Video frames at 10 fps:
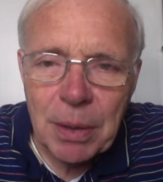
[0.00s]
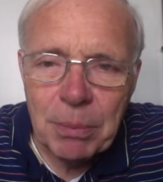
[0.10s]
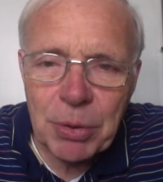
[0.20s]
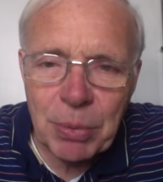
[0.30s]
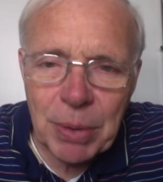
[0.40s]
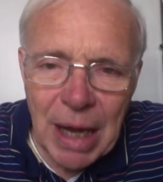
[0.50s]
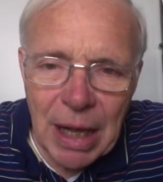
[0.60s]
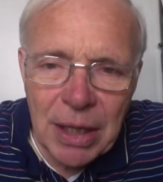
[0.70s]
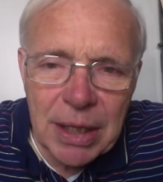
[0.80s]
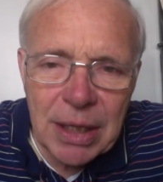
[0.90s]
But the
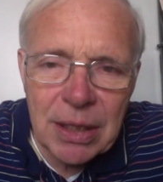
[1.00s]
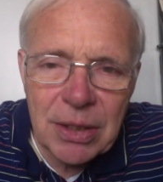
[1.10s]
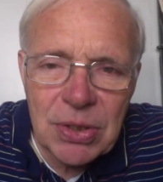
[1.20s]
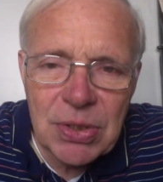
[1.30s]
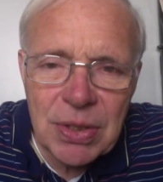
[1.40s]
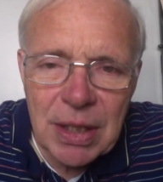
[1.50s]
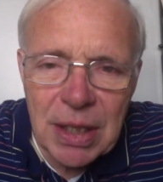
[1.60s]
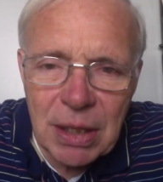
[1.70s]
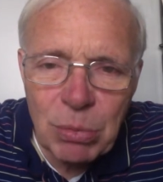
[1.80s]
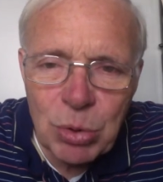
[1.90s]
reality is that
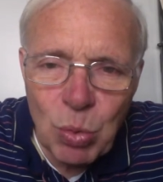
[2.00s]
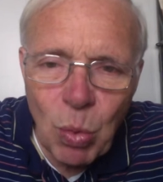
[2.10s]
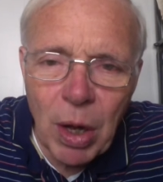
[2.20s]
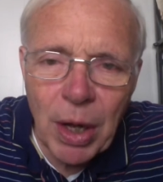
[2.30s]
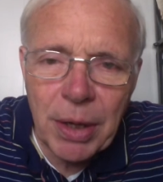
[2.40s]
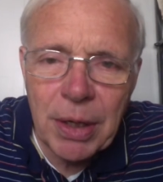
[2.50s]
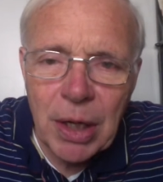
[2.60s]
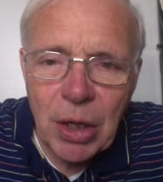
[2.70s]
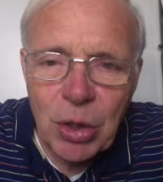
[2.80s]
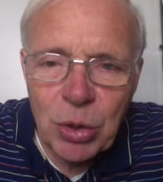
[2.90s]
he was one
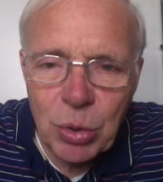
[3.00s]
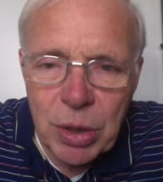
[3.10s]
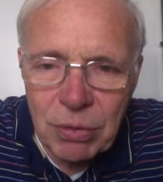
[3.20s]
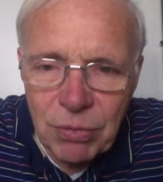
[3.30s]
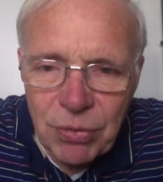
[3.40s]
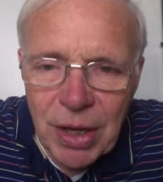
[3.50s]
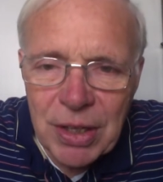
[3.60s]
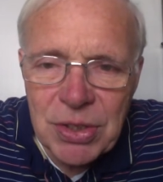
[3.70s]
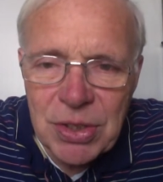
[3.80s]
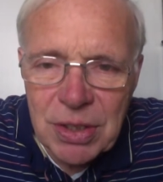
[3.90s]
who
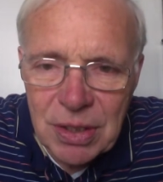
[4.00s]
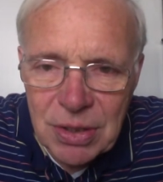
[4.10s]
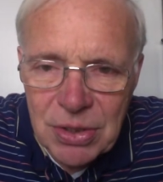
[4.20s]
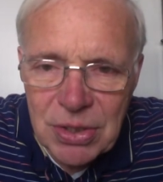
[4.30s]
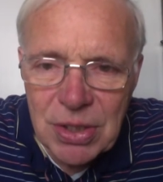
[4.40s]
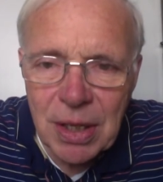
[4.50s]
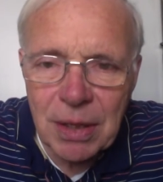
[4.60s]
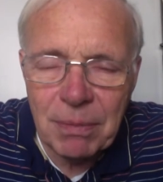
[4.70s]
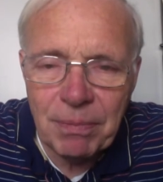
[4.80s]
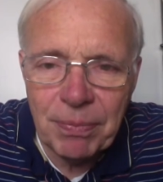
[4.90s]
confessed his sin.
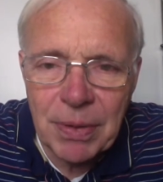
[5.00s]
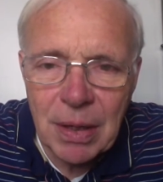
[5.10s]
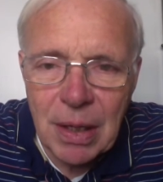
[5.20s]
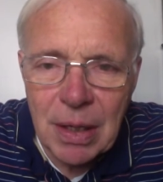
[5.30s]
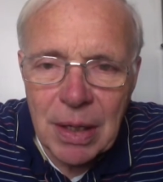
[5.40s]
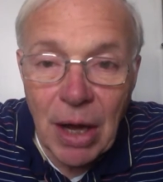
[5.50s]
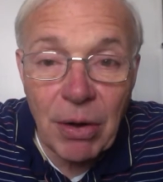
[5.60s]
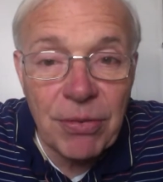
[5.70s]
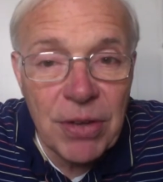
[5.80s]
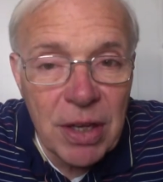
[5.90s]
Now,
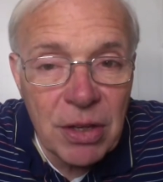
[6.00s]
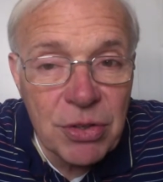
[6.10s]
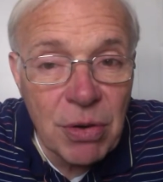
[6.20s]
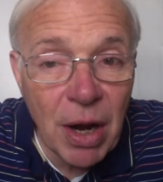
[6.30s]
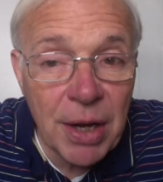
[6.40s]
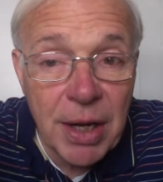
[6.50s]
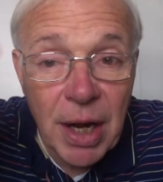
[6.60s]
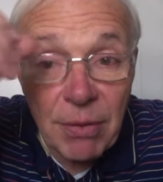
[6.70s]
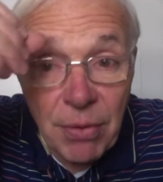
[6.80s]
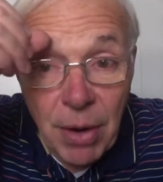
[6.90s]
if he had tried to
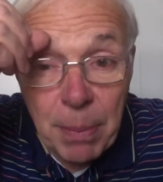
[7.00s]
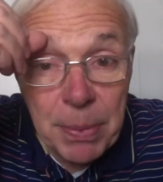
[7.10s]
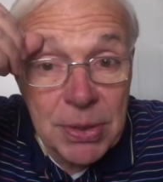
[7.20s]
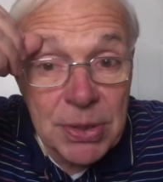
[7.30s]
cover up his